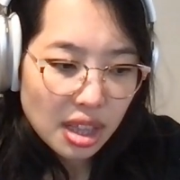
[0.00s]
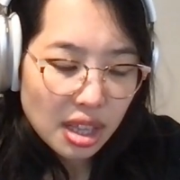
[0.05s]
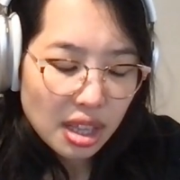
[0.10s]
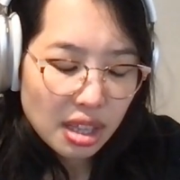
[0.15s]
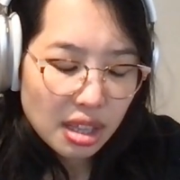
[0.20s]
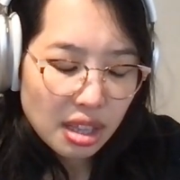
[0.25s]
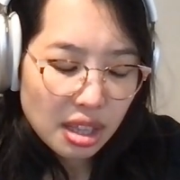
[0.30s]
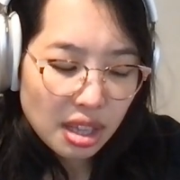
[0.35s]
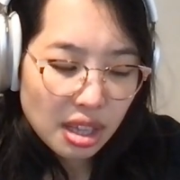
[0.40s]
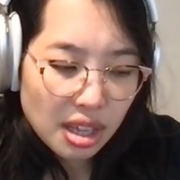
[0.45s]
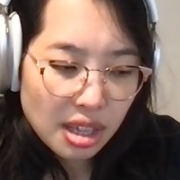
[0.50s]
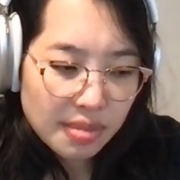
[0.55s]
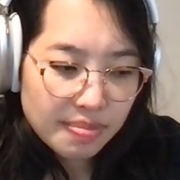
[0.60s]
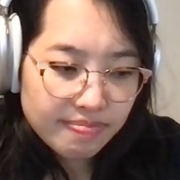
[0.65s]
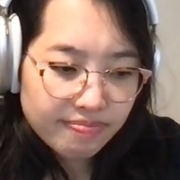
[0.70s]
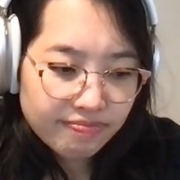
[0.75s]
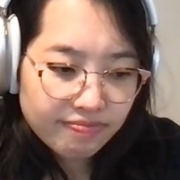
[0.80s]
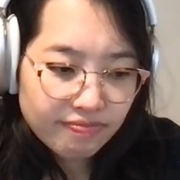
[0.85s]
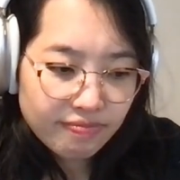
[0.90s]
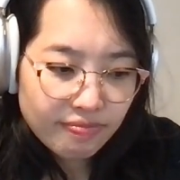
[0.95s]

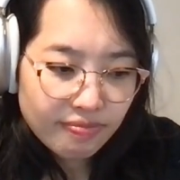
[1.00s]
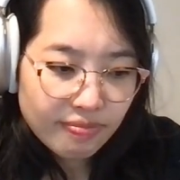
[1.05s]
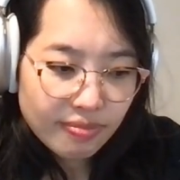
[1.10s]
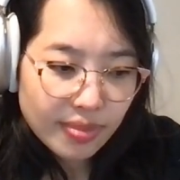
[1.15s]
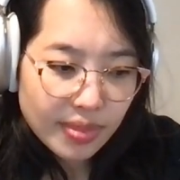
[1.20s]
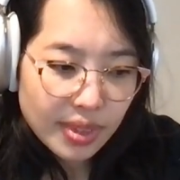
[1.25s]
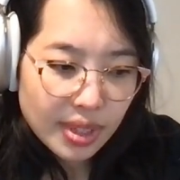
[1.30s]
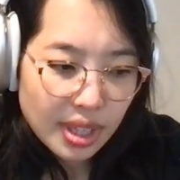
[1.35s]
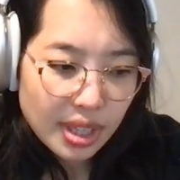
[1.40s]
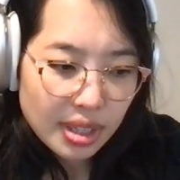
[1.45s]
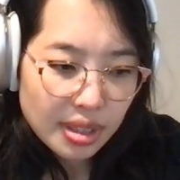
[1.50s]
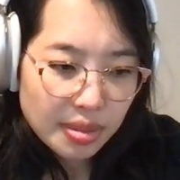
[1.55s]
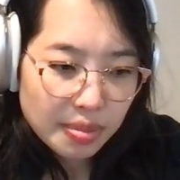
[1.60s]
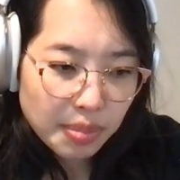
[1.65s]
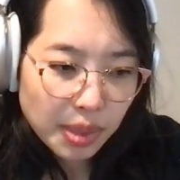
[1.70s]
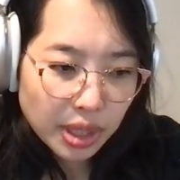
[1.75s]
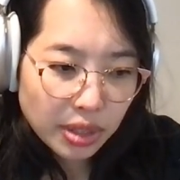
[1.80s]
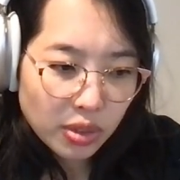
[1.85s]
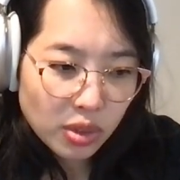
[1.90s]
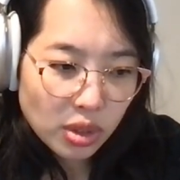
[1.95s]
um,
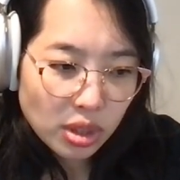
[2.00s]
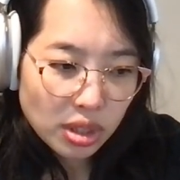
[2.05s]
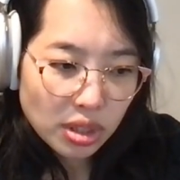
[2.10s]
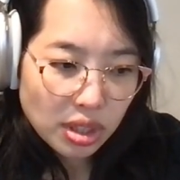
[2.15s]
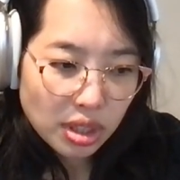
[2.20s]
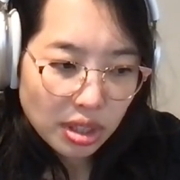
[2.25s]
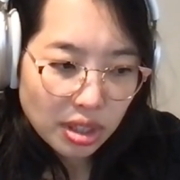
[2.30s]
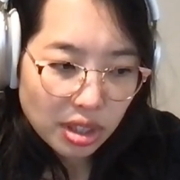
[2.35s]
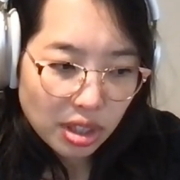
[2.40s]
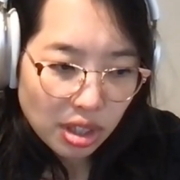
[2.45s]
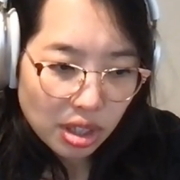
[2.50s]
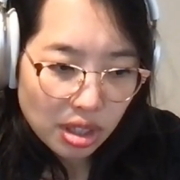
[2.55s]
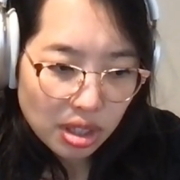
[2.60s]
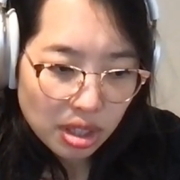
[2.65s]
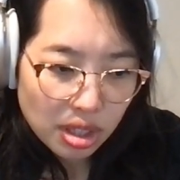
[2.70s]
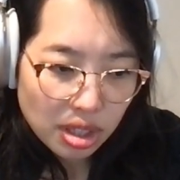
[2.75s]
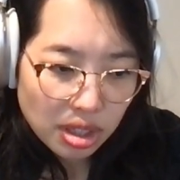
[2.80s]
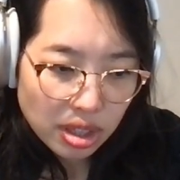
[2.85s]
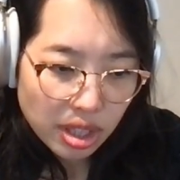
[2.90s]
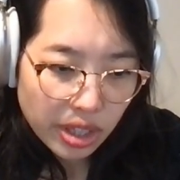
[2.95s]
but
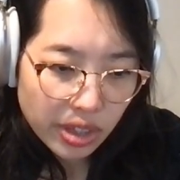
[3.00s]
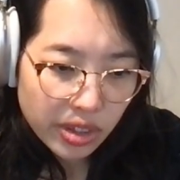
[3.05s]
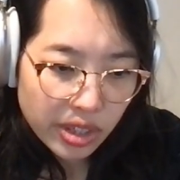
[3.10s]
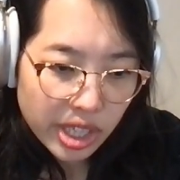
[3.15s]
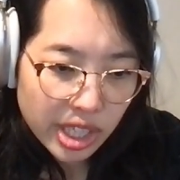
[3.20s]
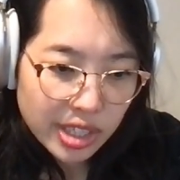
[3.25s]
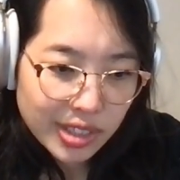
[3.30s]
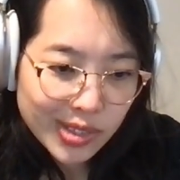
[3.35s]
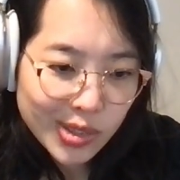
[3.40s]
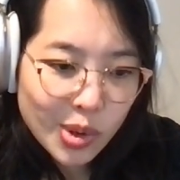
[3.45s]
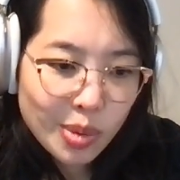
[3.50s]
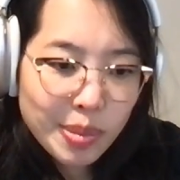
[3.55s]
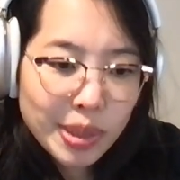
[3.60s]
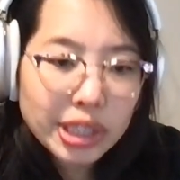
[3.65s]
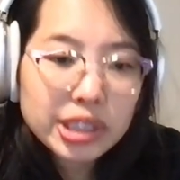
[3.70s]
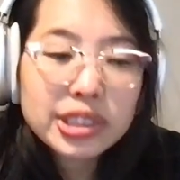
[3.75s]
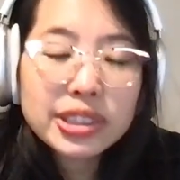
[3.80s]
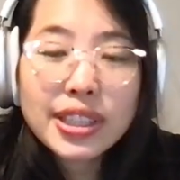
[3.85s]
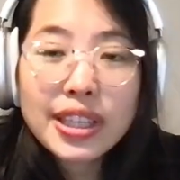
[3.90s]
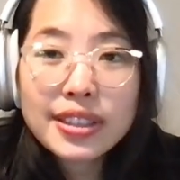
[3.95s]
there is so
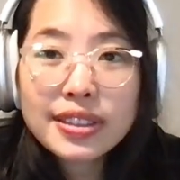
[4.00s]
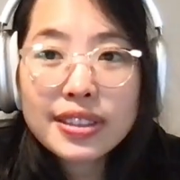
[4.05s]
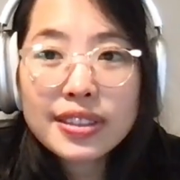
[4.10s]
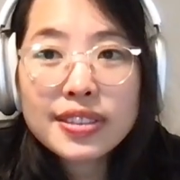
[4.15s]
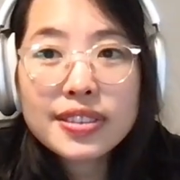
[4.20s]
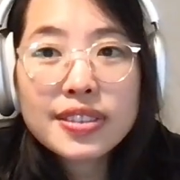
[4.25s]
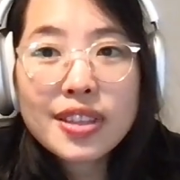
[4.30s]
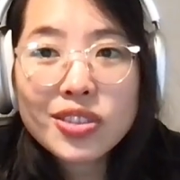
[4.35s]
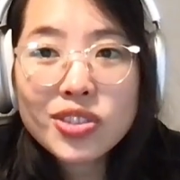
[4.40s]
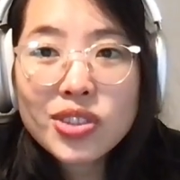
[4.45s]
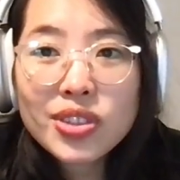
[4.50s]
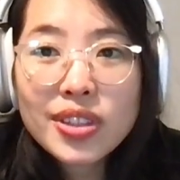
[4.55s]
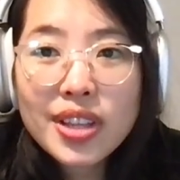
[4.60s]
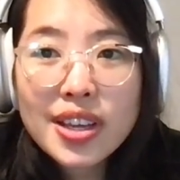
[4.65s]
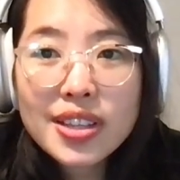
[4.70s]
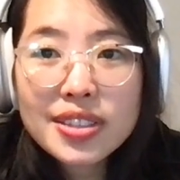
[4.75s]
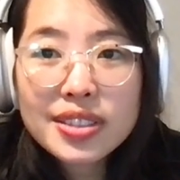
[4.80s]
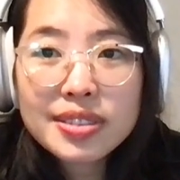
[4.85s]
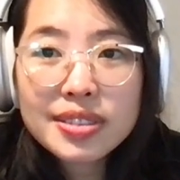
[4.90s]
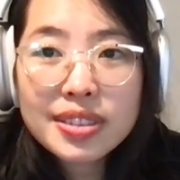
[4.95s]
much that these
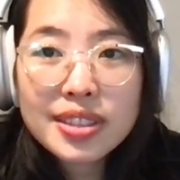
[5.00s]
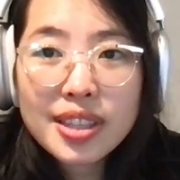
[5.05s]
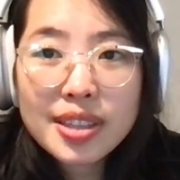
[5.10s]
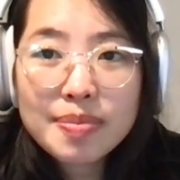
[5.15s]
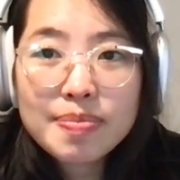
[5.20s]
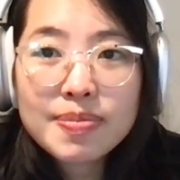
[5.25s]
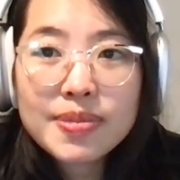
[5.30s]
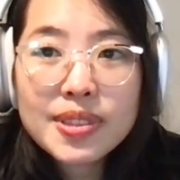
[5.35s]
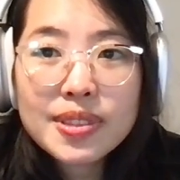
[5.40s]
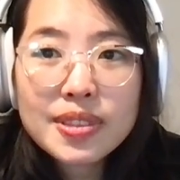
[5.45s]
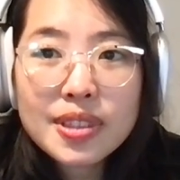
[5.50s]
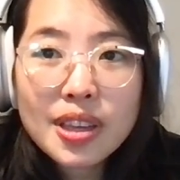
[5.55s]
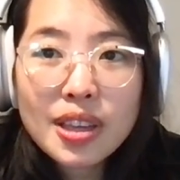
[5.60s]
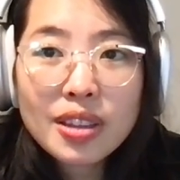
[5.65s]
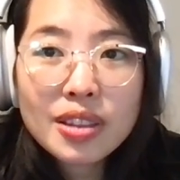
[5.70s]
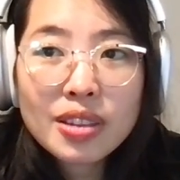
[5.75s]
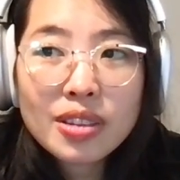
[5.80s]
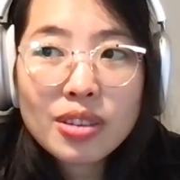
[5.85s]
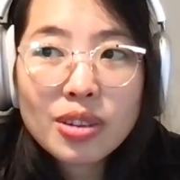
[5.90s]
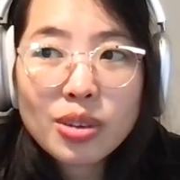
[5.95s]
centralized teams
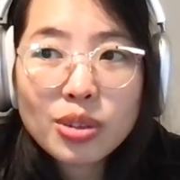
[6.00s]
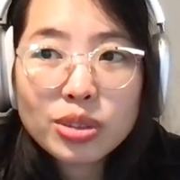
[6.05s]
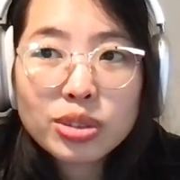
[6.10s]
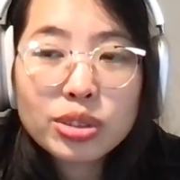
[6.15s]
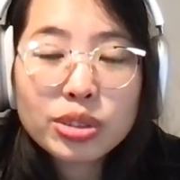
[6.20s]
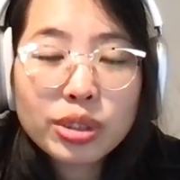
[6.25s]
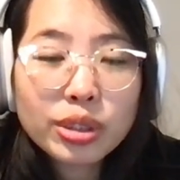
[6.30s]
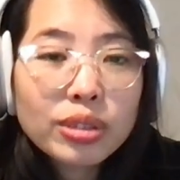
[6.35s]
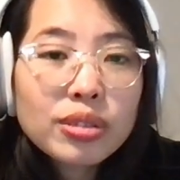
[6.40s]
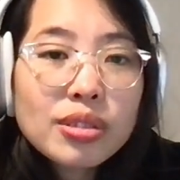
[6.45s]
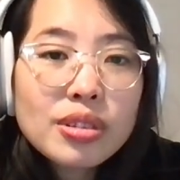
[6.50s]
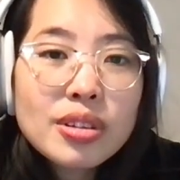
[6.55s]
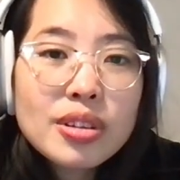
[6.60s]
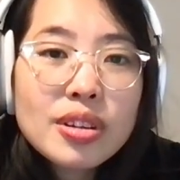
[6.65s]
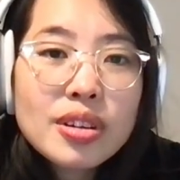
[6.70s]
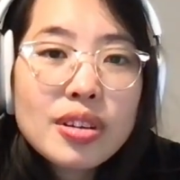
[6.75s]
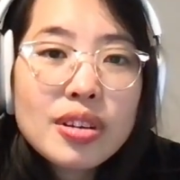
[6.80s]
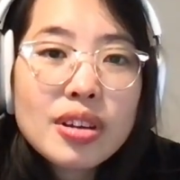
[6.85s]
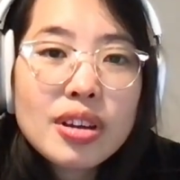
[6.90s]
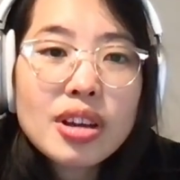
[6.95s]
can also do
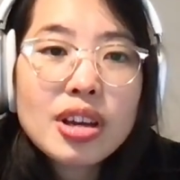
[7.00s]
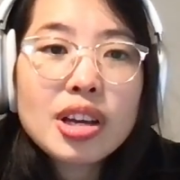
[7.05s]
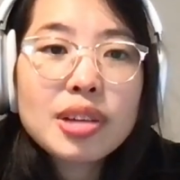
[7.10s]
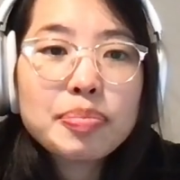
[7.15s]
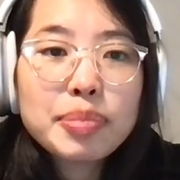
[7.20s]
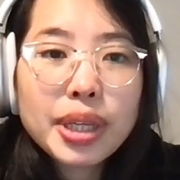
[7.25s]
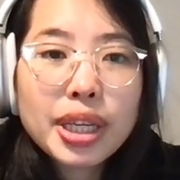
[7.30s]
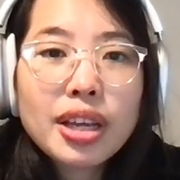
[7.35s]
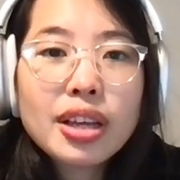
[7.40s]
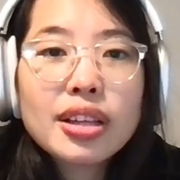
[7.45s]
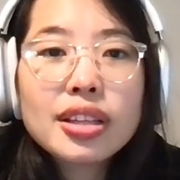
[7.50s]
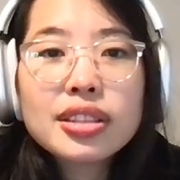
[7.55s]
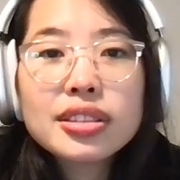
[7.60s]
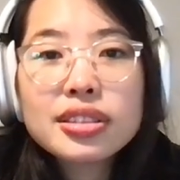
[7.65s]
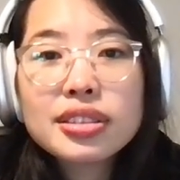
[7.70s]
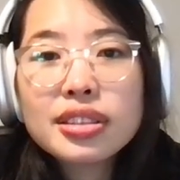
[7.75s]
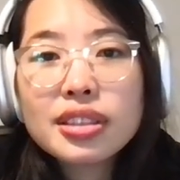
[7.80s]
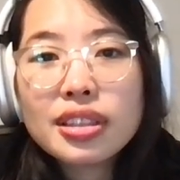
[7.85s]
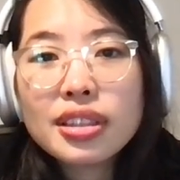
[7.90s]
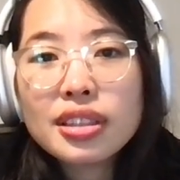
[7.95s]
uh, because
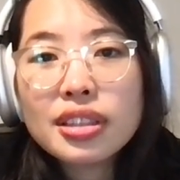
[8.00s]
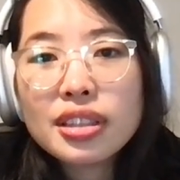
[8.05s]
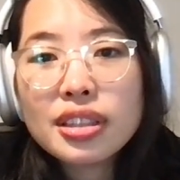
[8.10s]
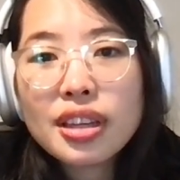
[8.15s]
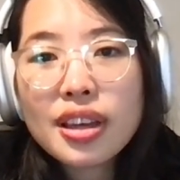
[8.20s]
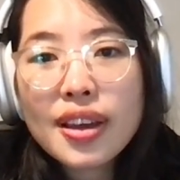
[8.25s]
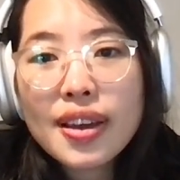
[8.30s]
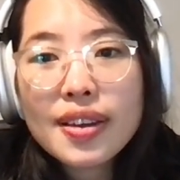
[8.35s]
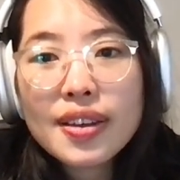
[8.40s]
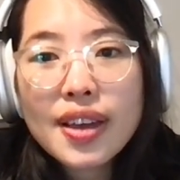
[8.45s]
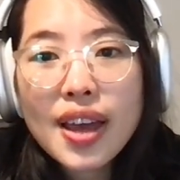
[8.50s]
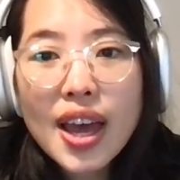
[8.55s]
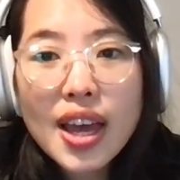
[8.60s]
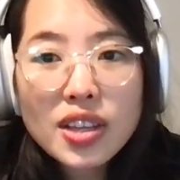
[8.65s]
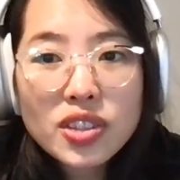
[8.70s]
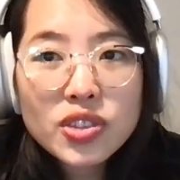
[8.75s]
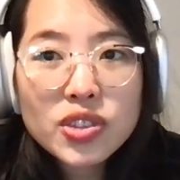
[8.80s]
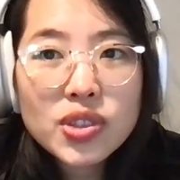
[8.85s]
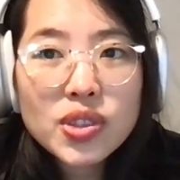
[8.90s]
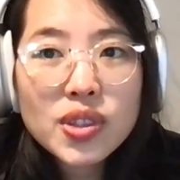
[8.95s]
the
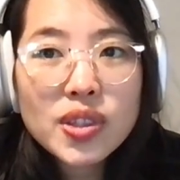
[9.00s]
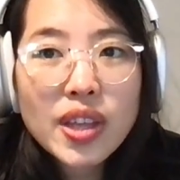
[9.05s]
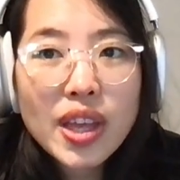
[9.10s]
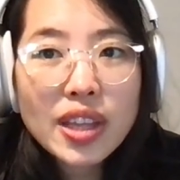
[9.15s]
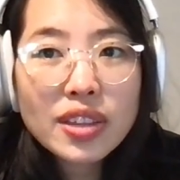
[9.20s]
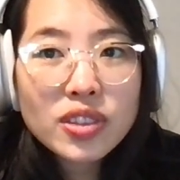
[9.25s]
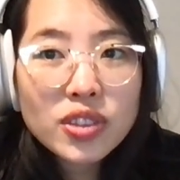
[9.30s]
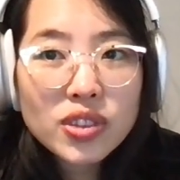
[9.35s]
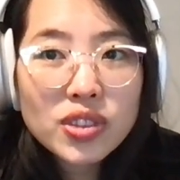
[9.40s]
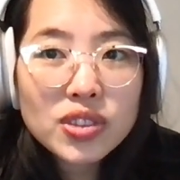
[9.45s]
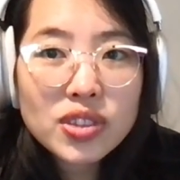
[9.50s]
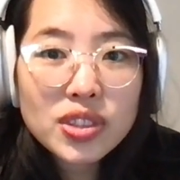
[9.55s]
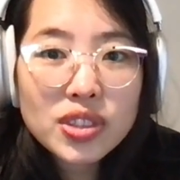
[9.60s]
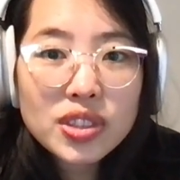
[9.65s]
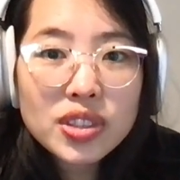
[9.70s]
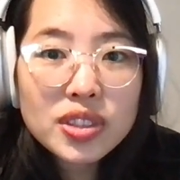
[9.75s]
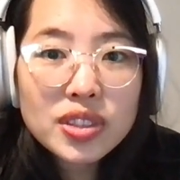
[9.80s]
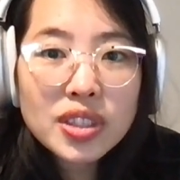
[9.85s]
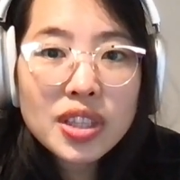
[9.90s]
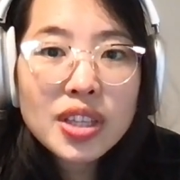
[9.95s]
actual end users